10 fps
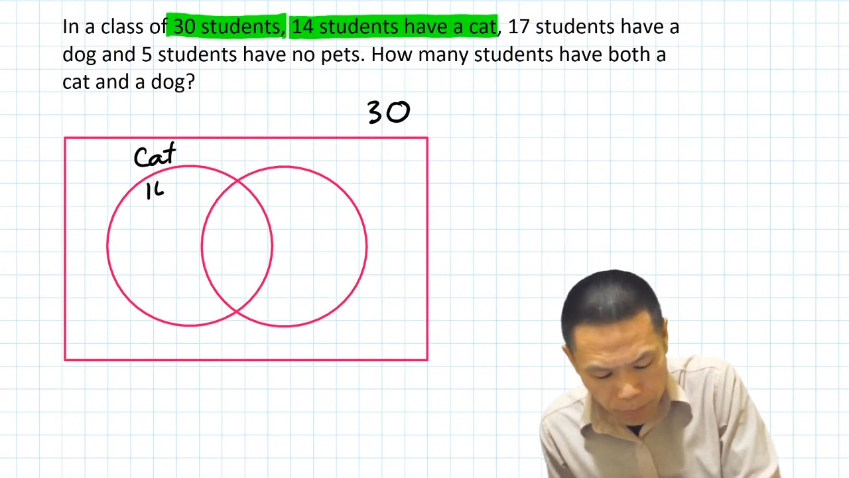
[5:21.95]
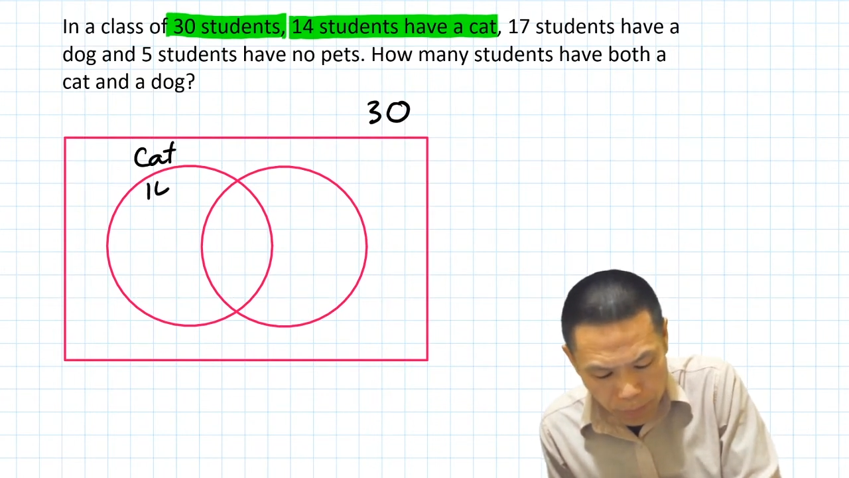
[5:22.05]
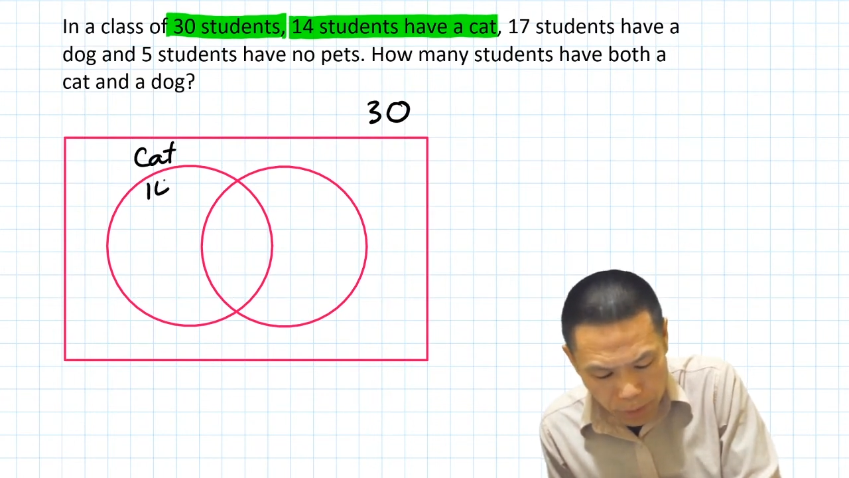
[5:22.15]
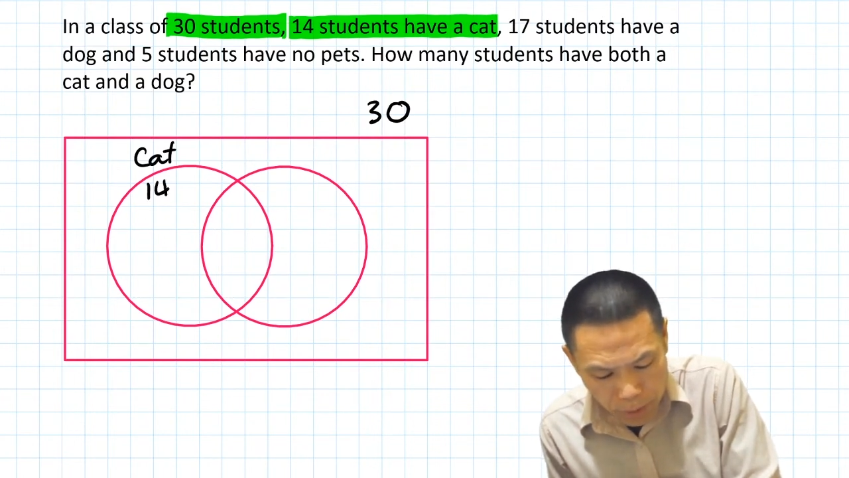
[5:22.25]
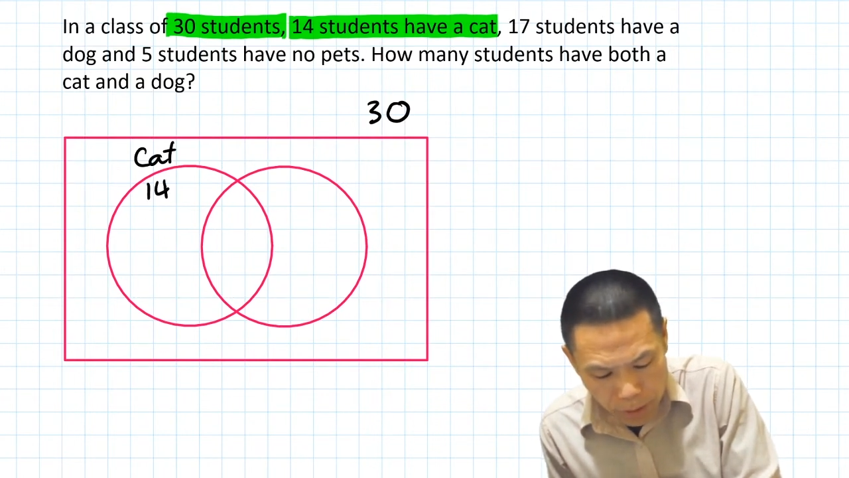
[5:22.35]

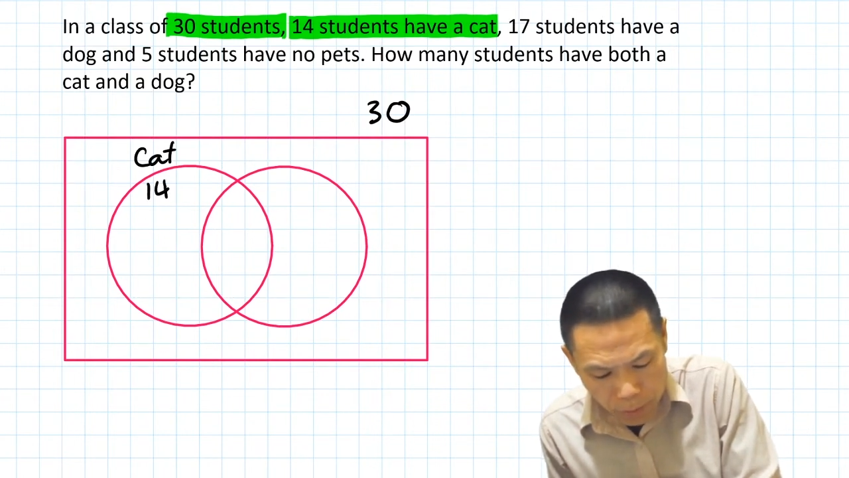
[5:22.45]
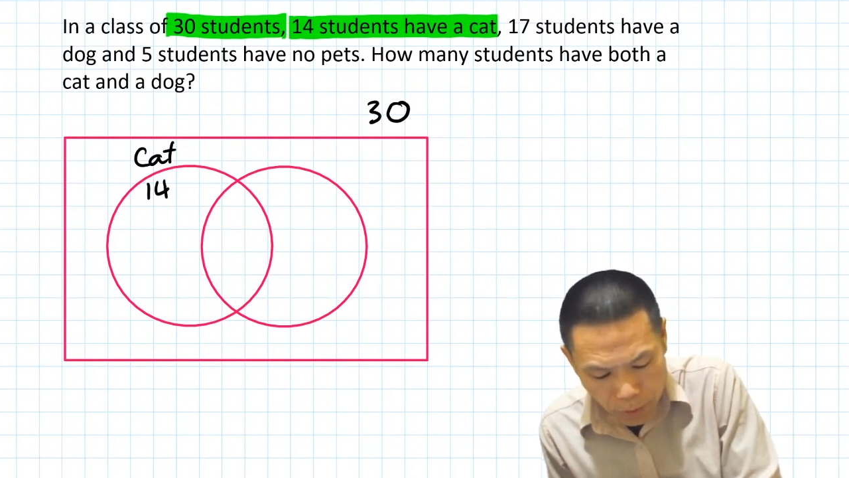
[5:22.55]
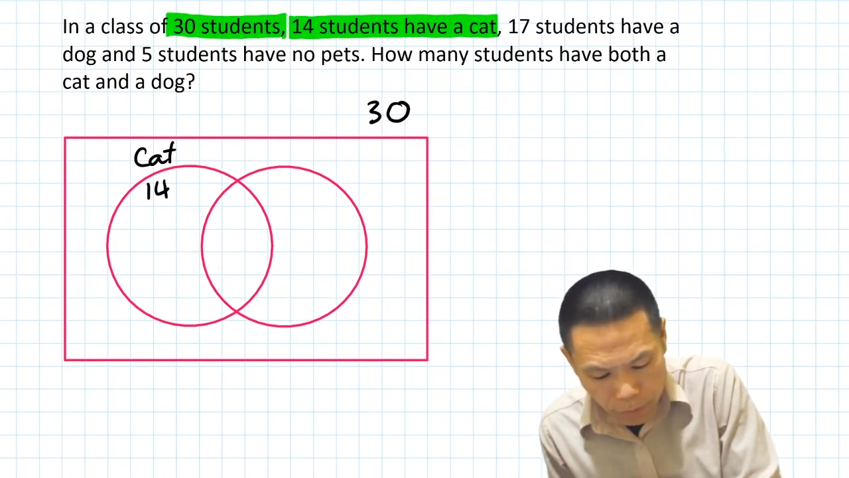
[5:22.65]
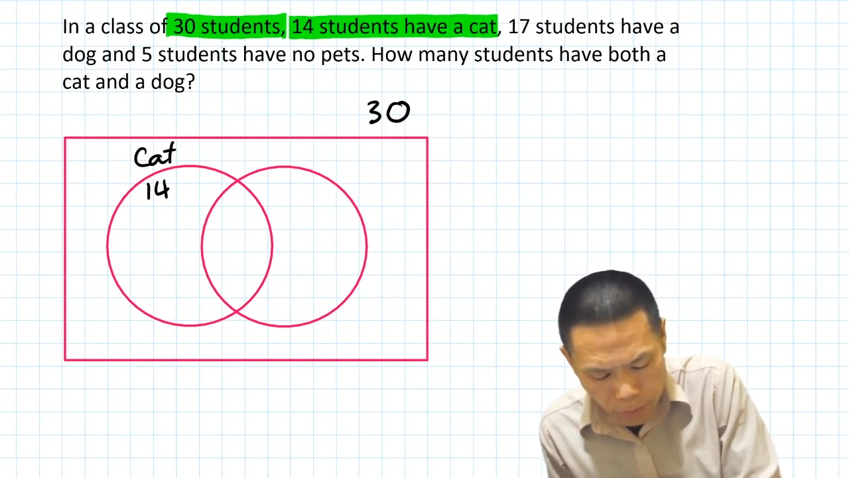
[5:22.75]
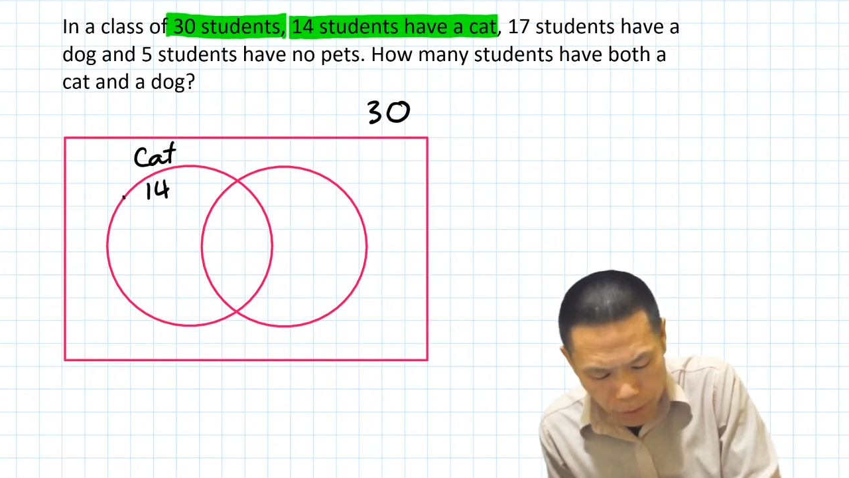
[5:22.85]
So I just
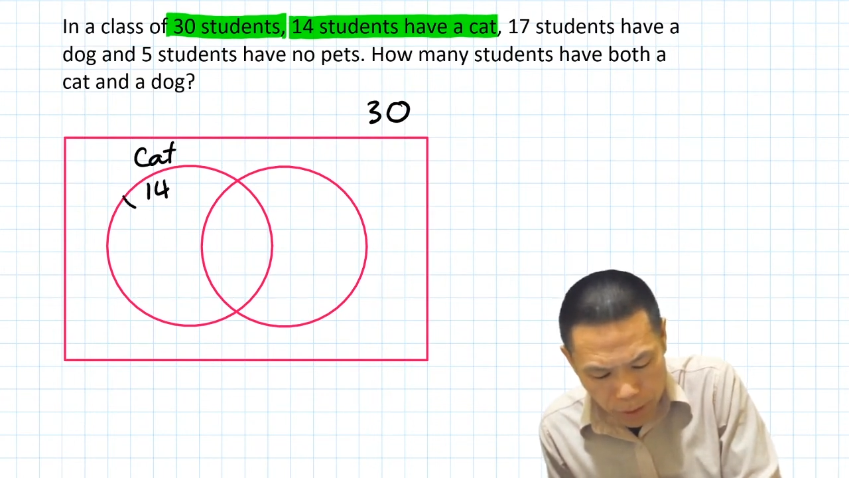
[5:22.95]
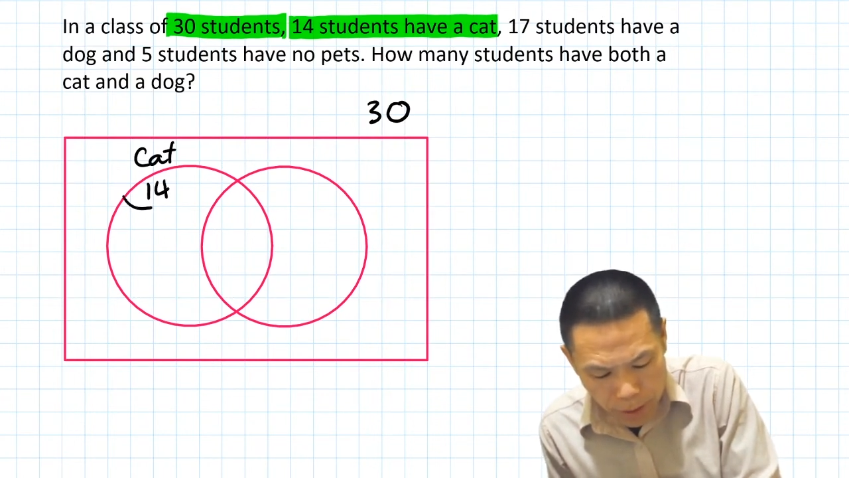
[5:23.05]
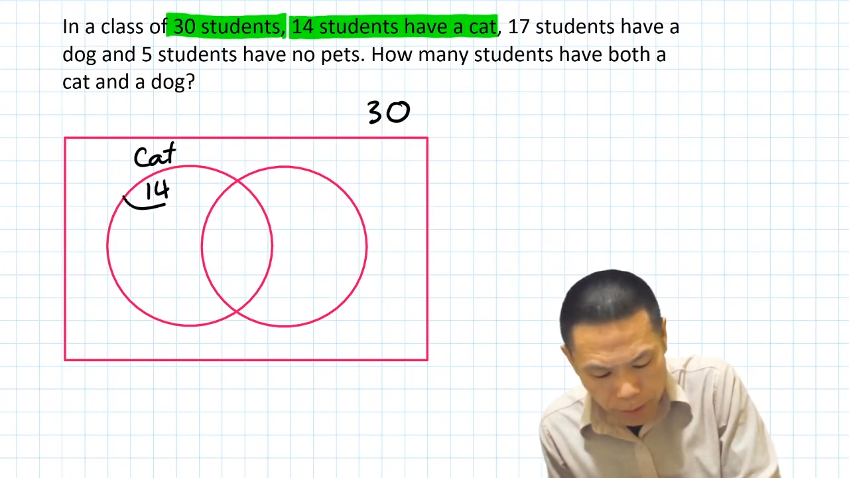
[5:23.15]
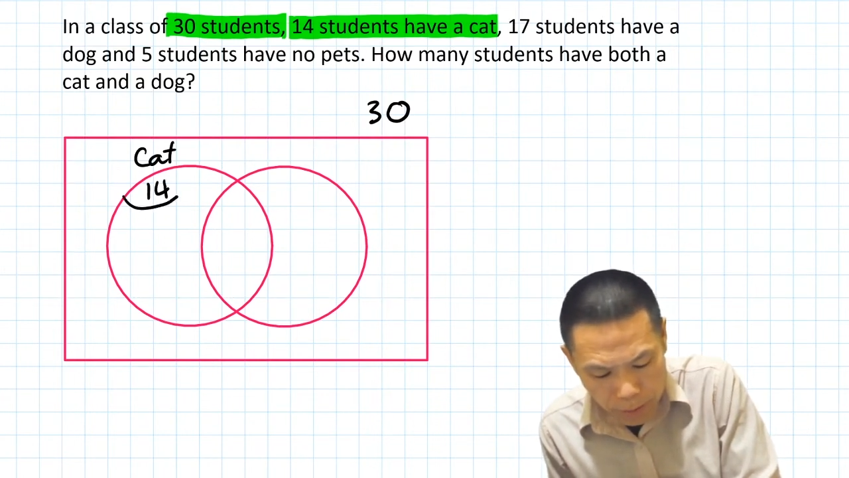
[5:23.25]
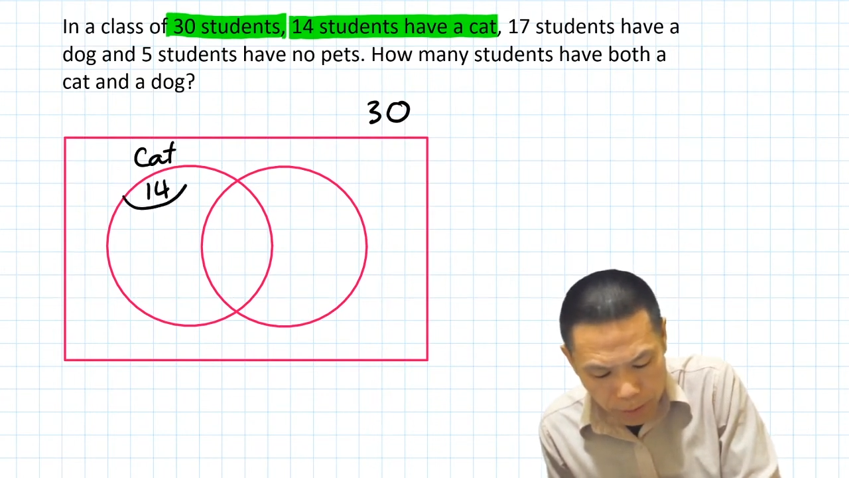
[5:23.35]
write
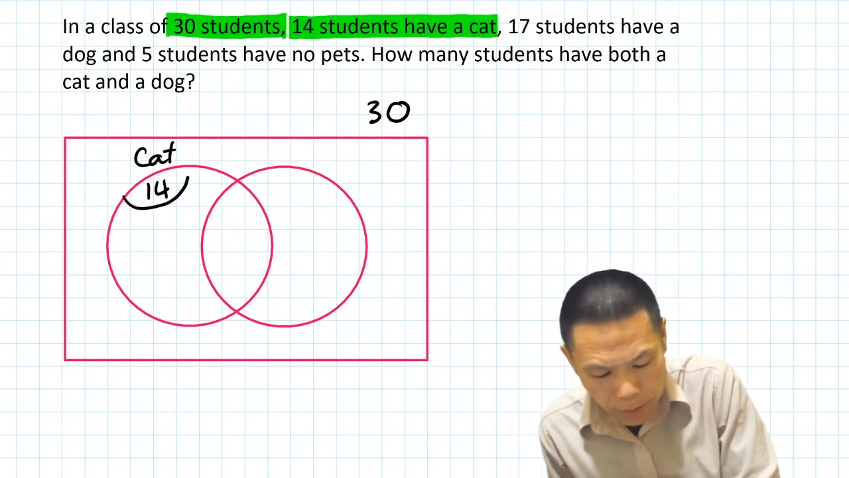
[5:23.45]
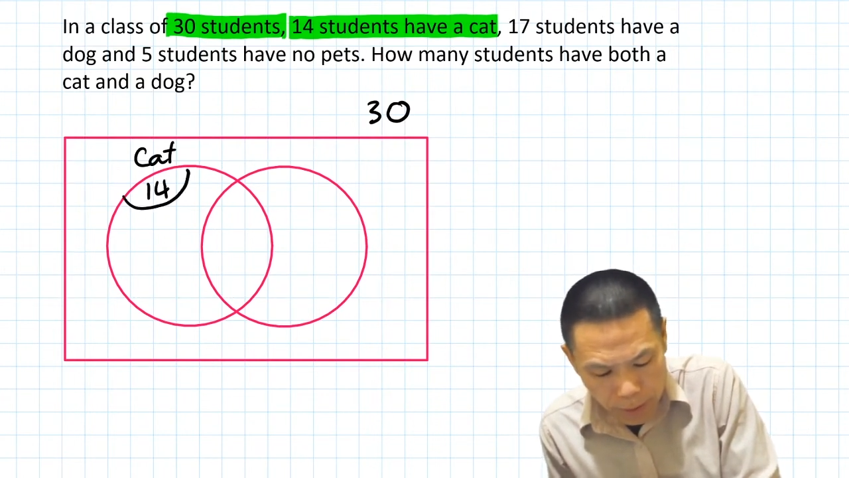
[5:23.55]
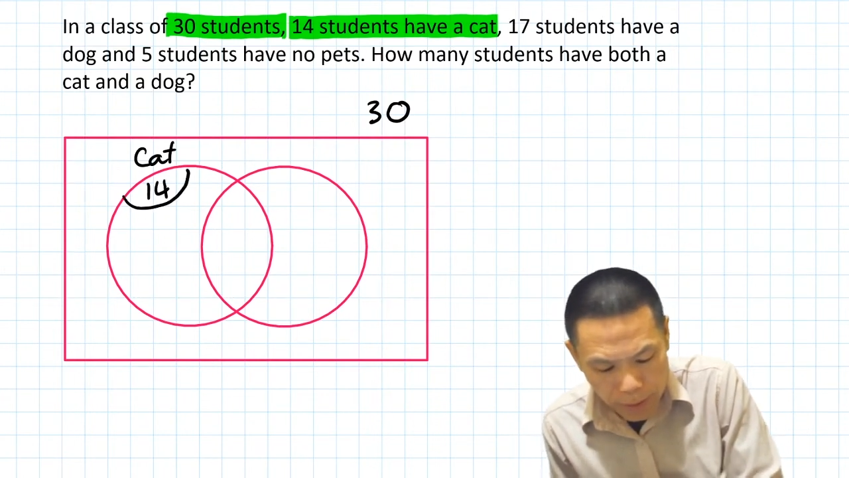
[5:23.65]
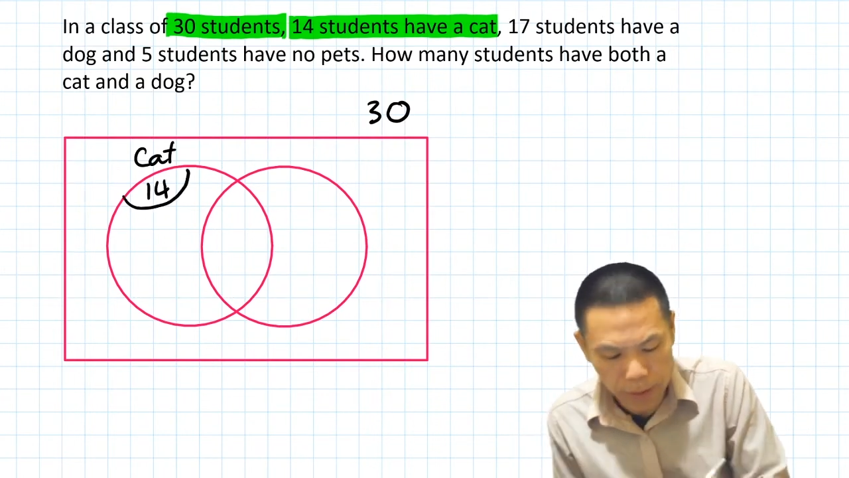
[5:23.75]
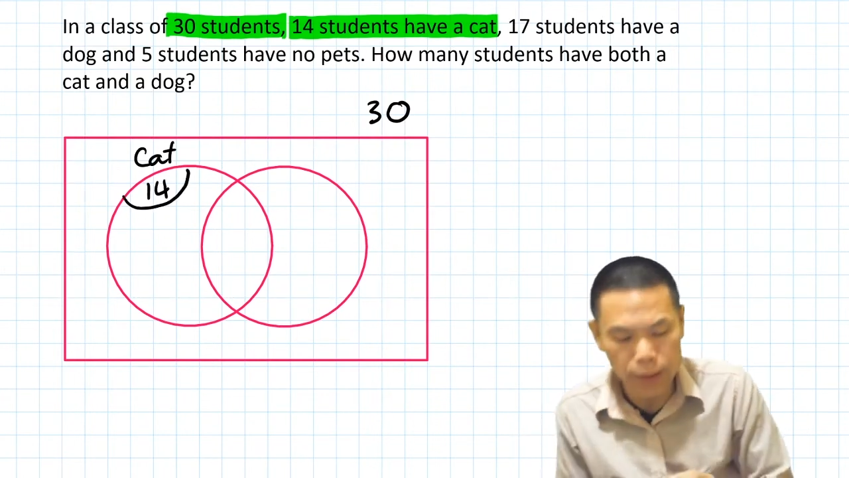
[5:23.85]
14
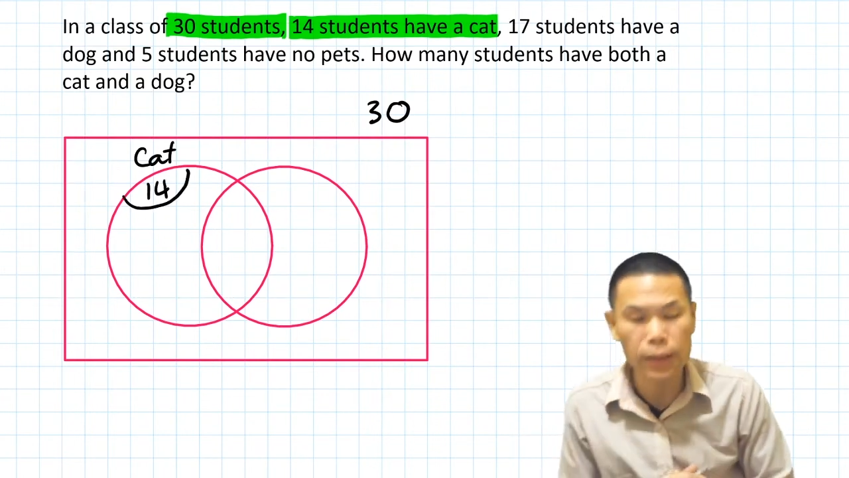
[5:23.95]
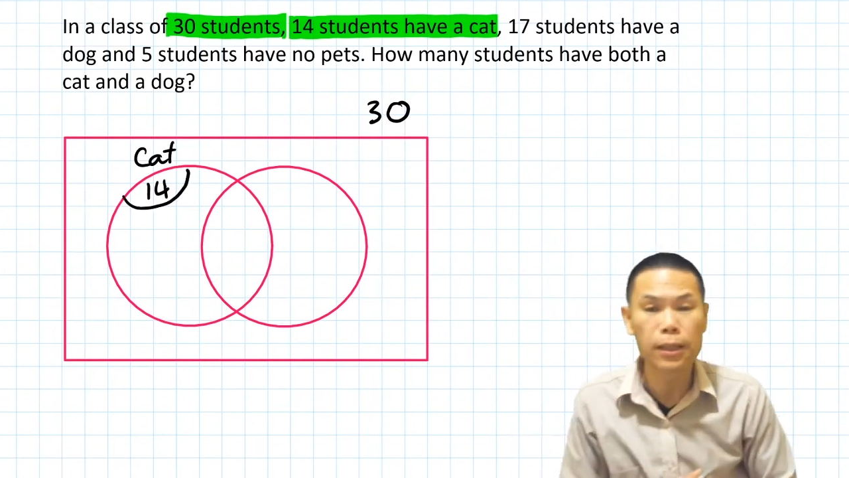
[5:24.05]
in here.